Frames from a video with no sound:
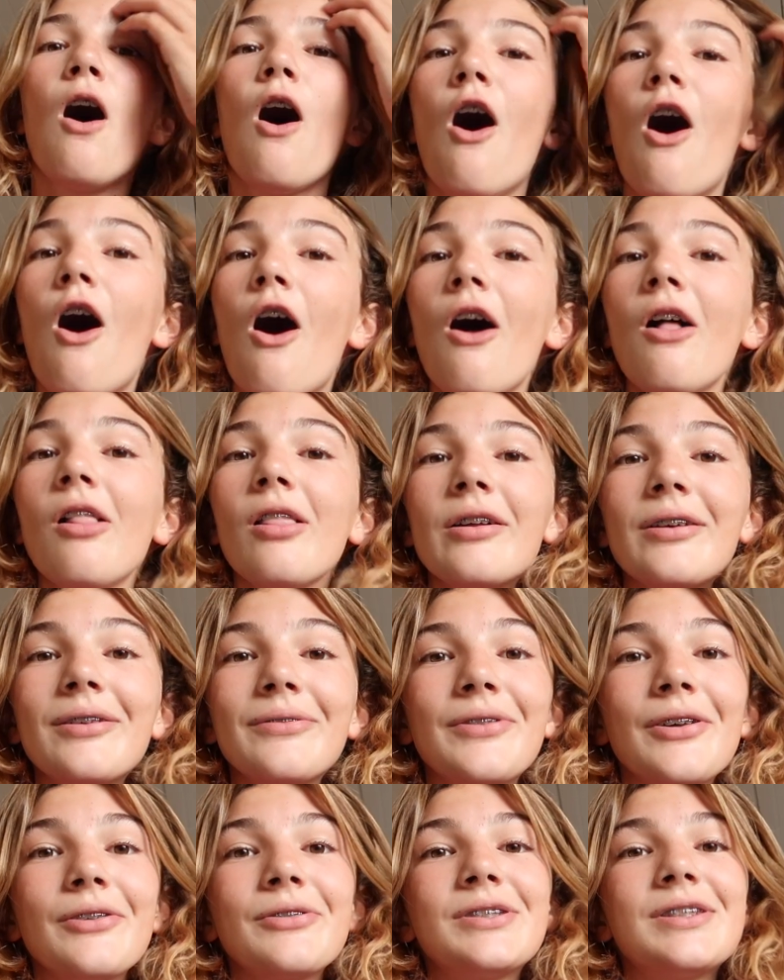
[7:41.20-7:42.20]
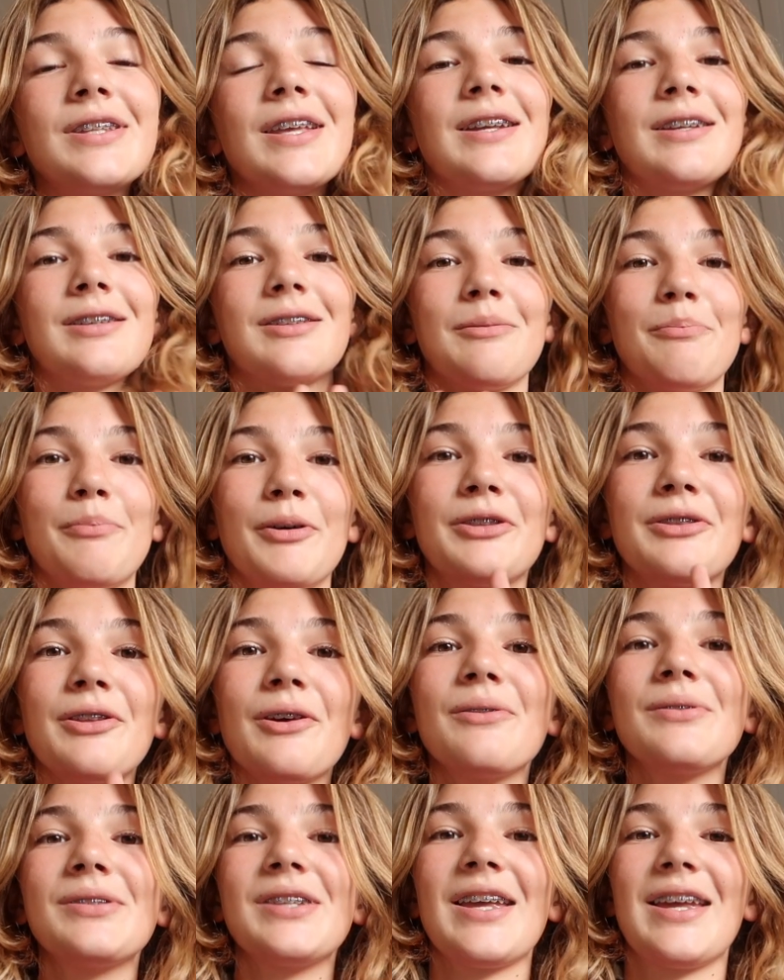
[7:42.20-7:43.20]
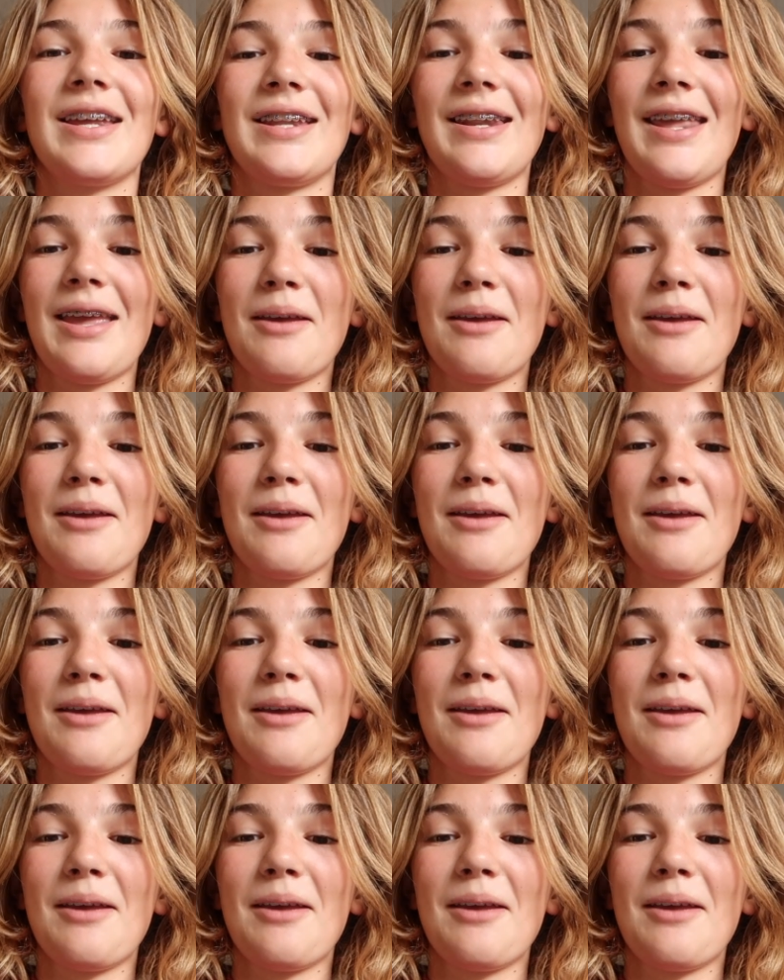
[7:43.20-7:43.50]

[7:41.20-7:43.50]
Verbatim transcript: all of those things, put those in.